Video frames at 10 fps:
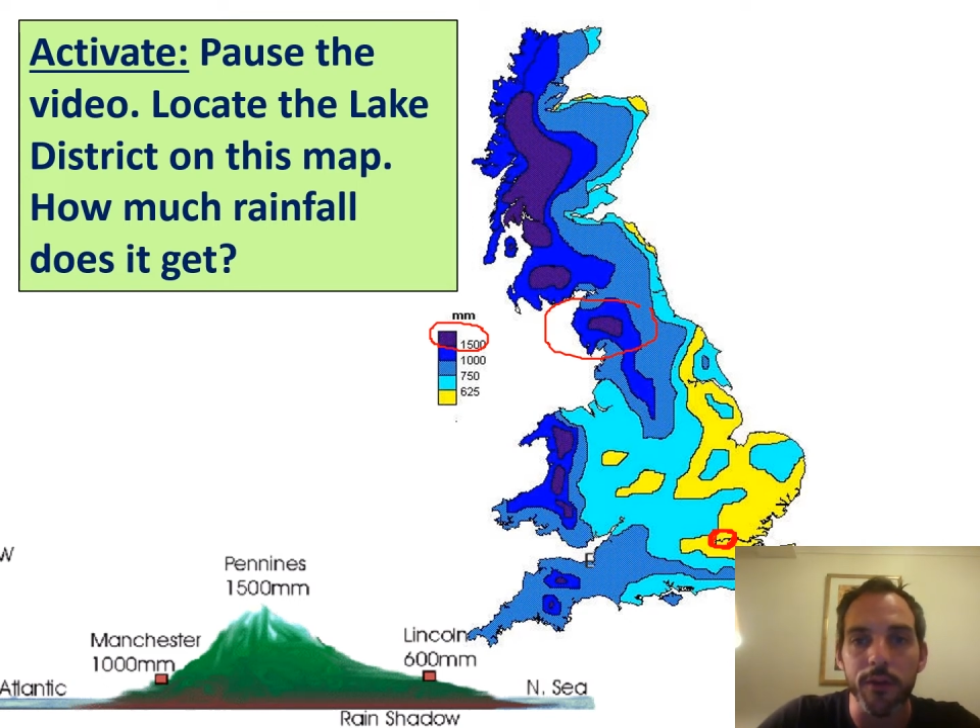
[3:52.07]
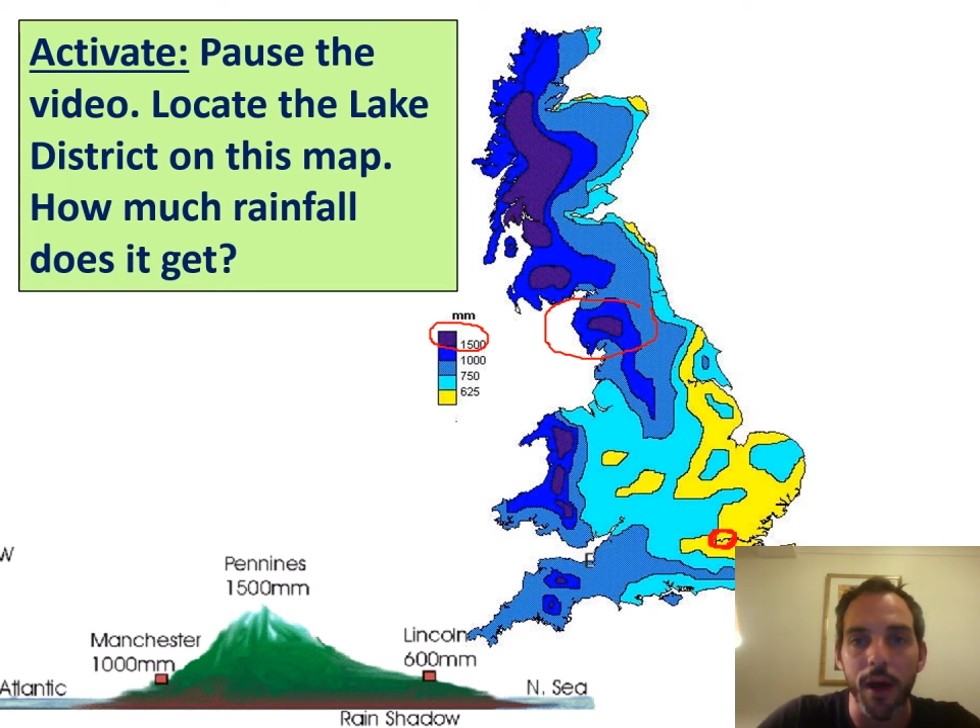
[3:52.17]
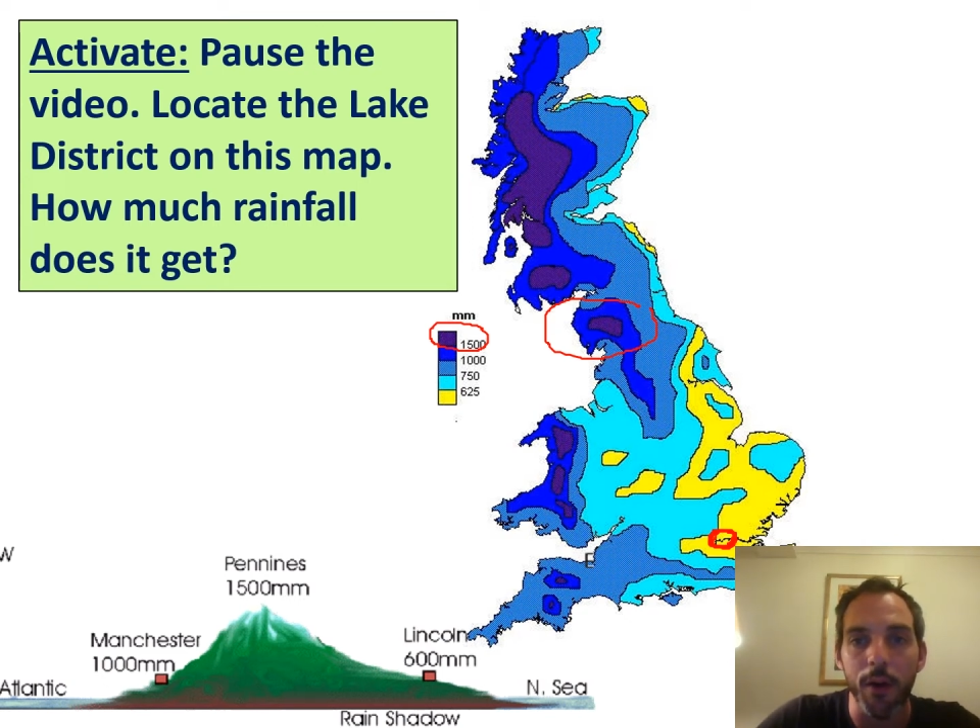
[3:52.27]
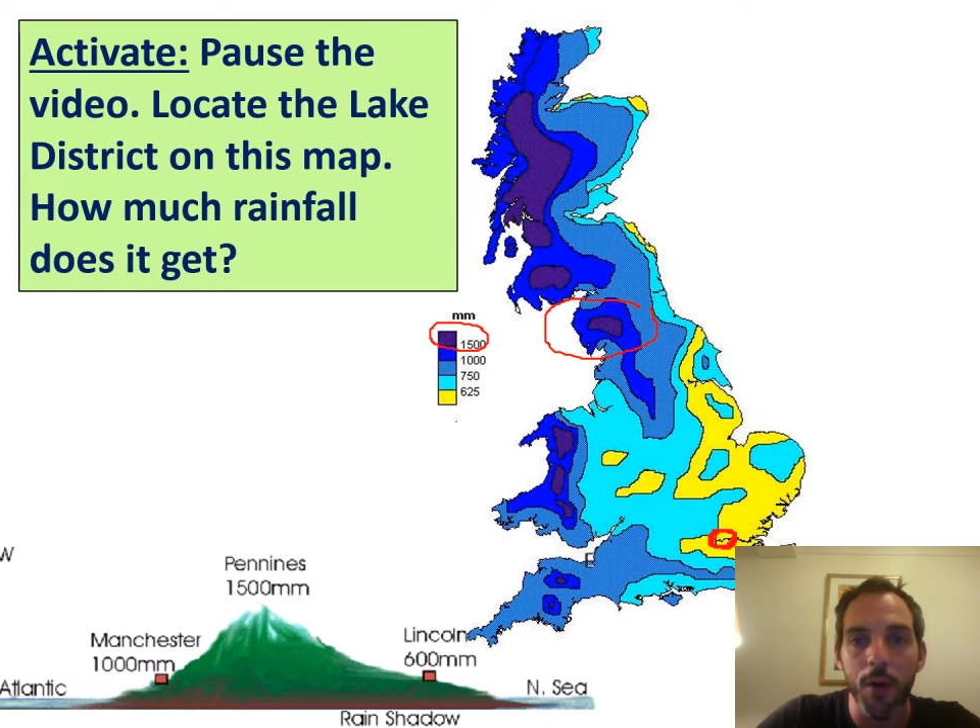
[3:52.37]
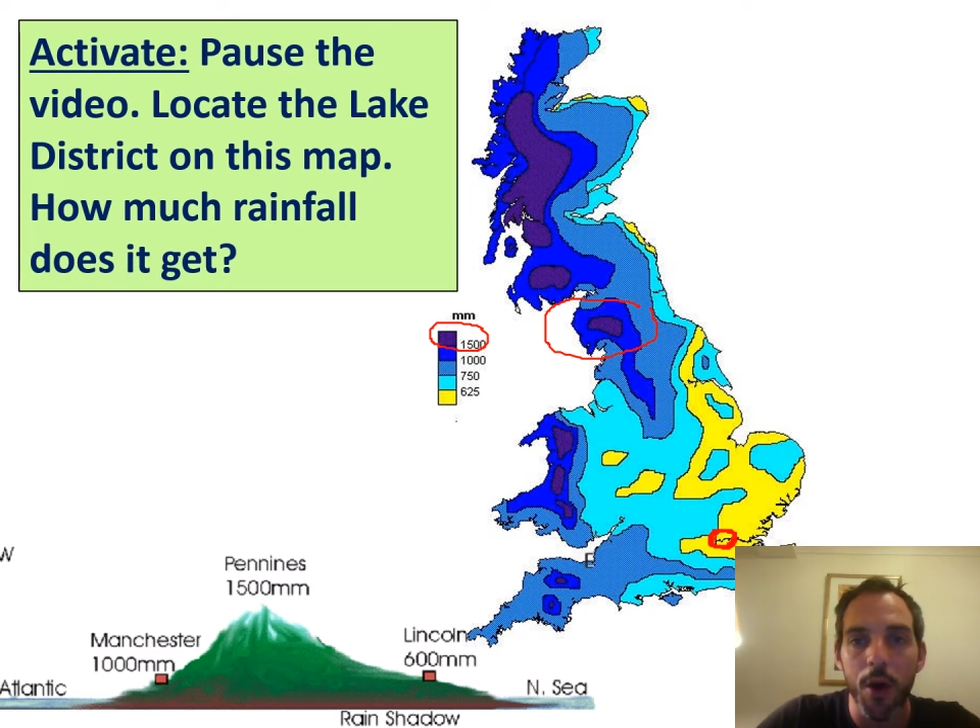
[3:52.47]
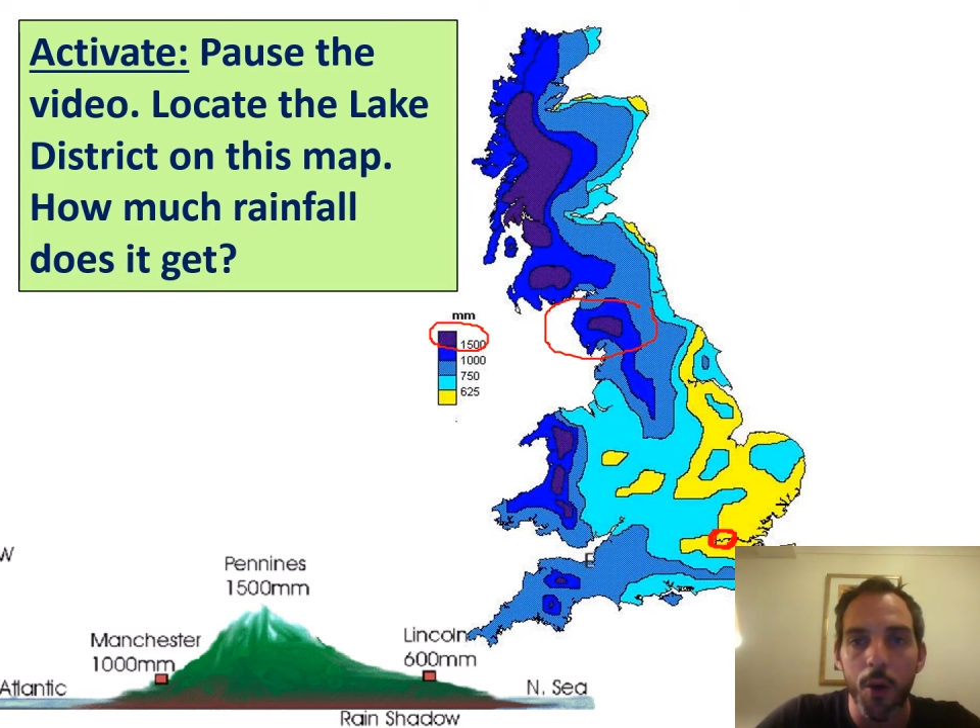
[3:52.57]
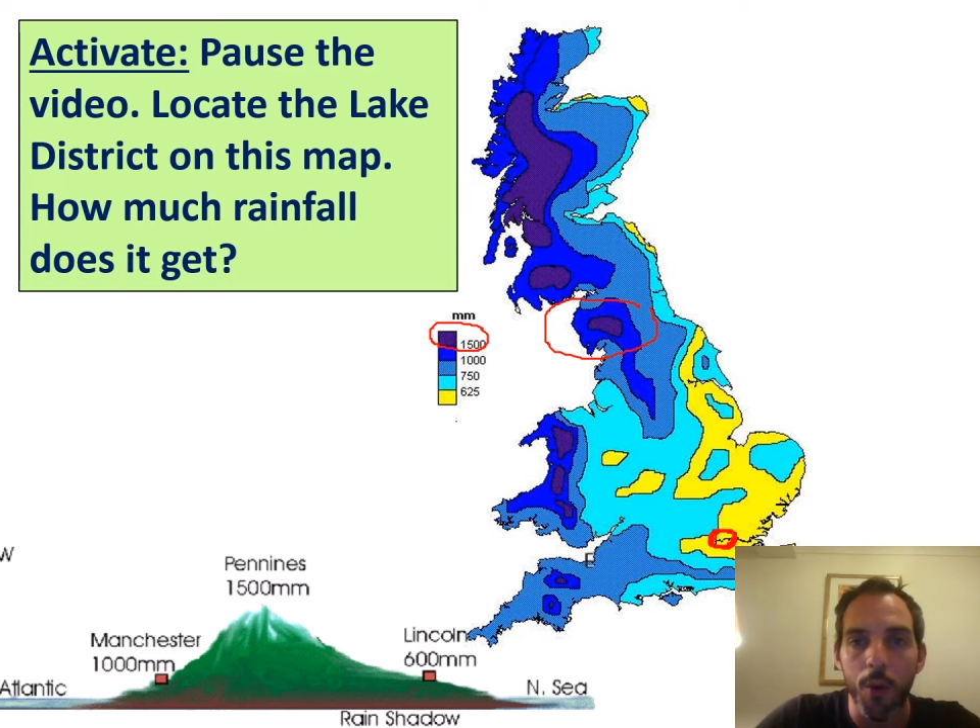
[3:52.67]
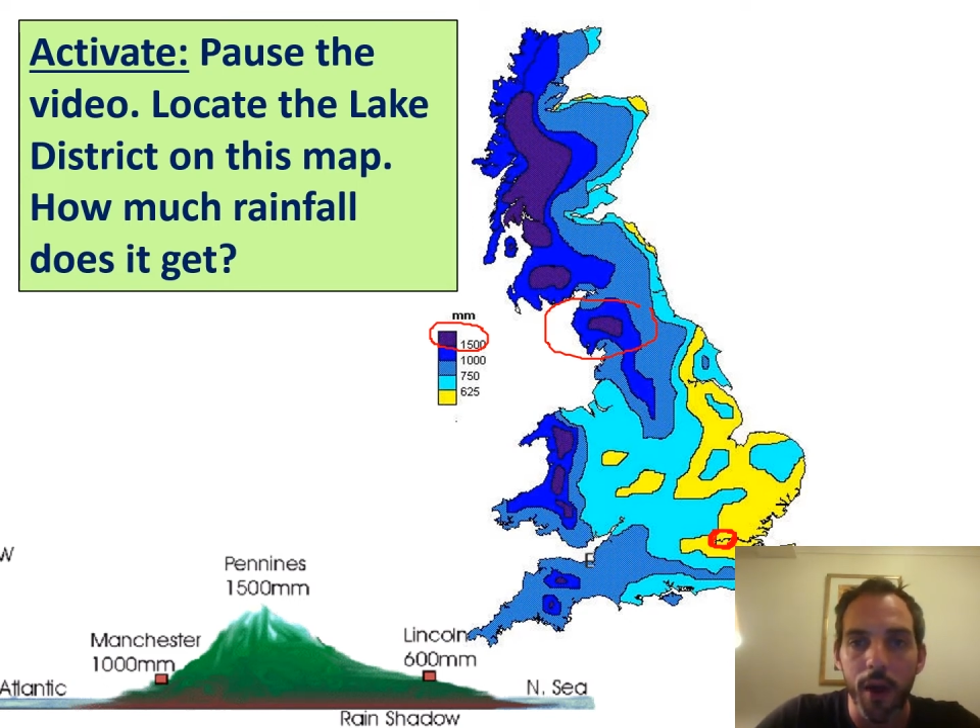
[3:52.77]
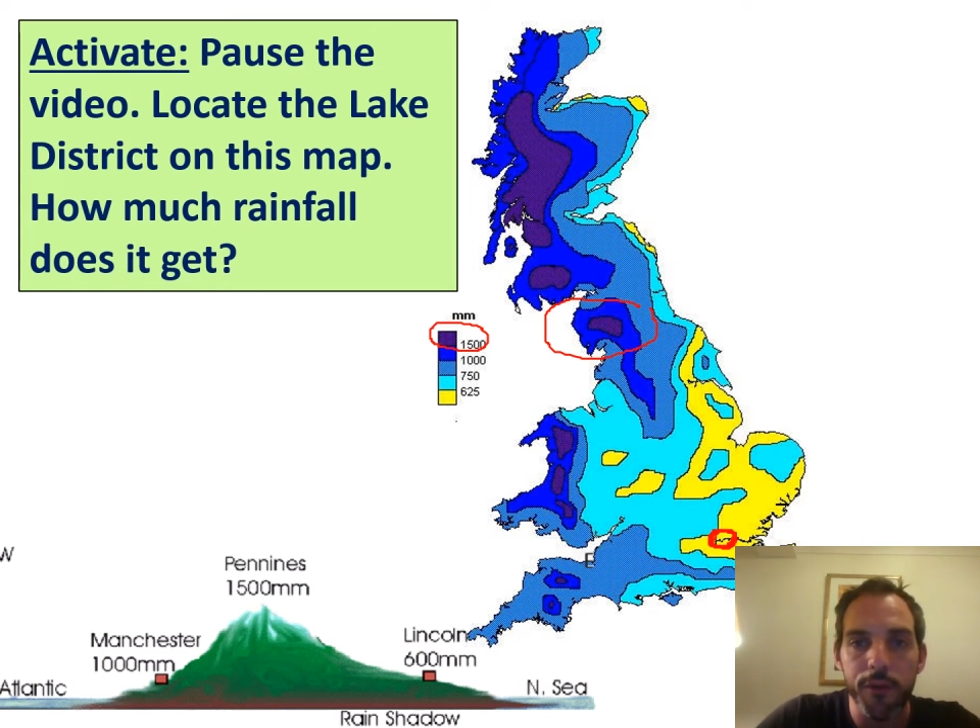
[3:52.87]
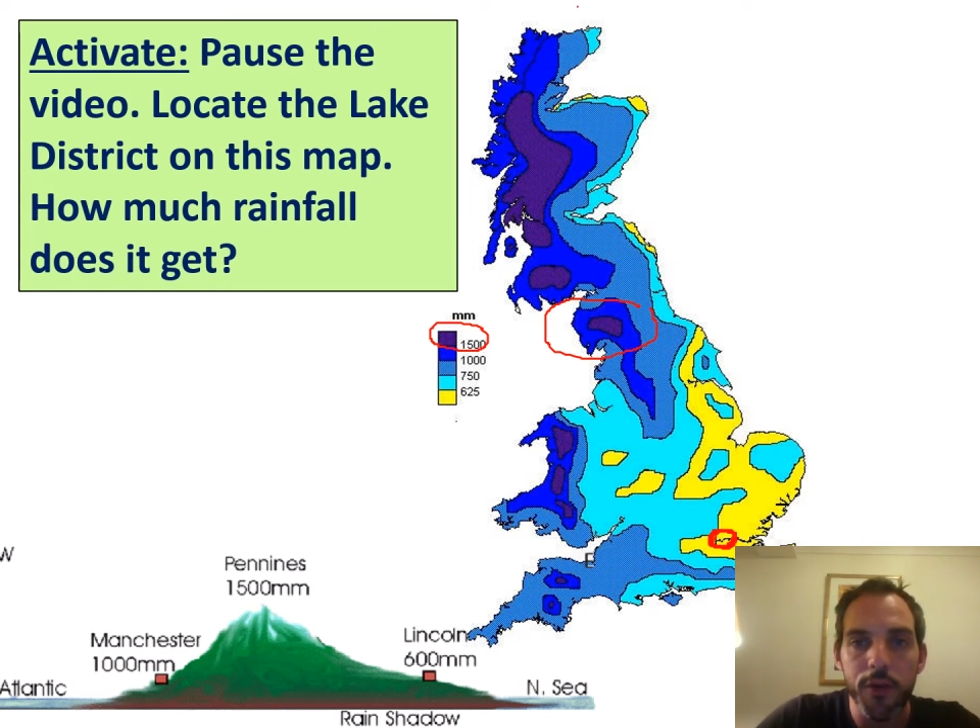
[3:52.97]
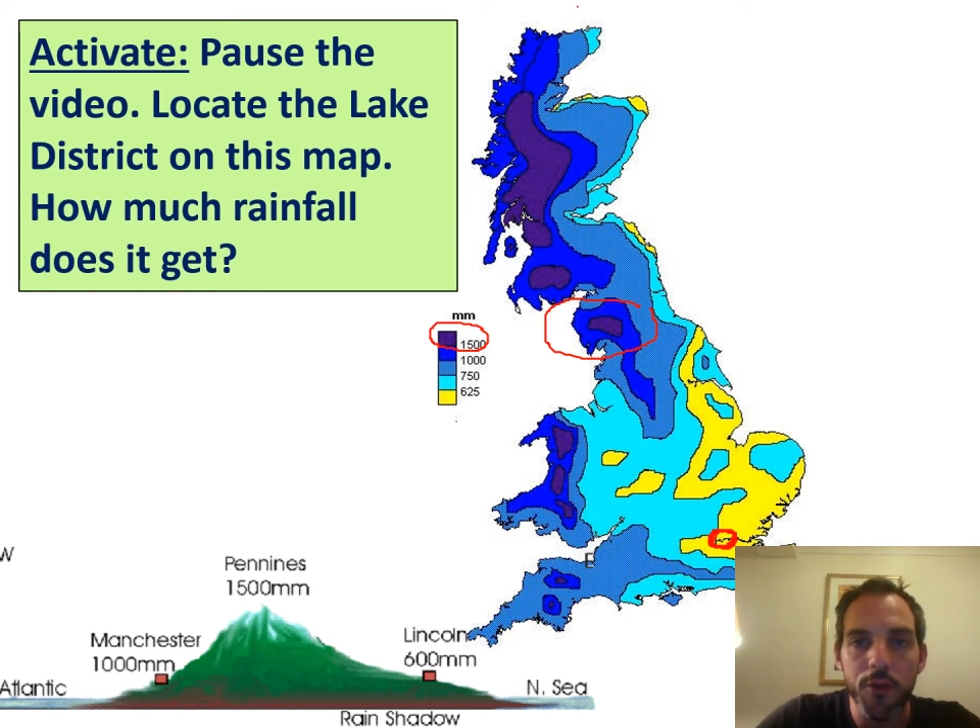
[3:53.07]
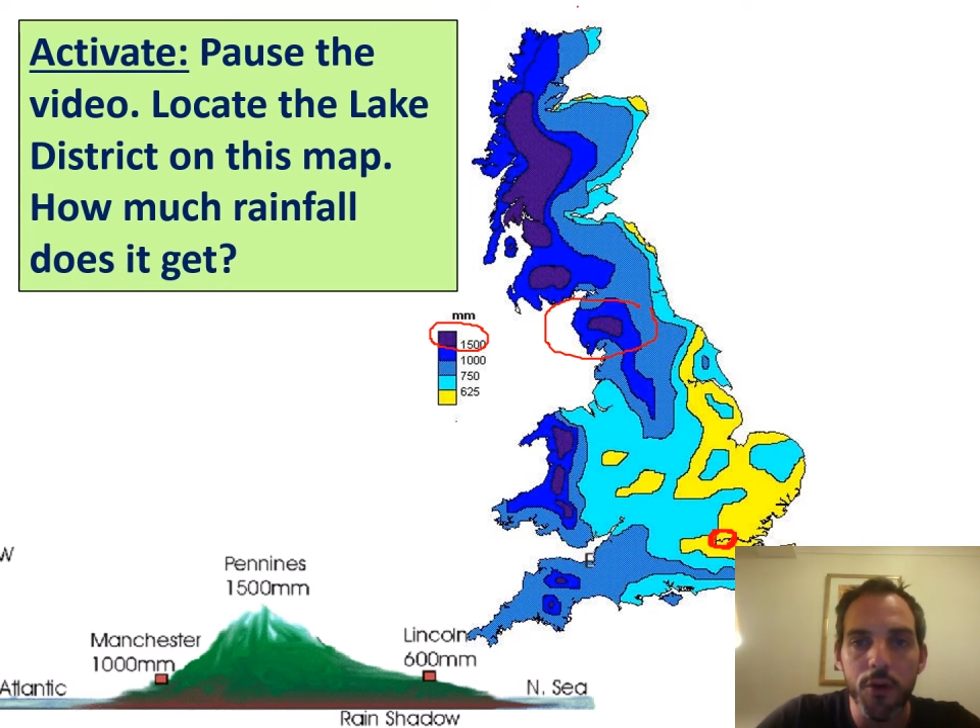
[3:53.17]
Now, if you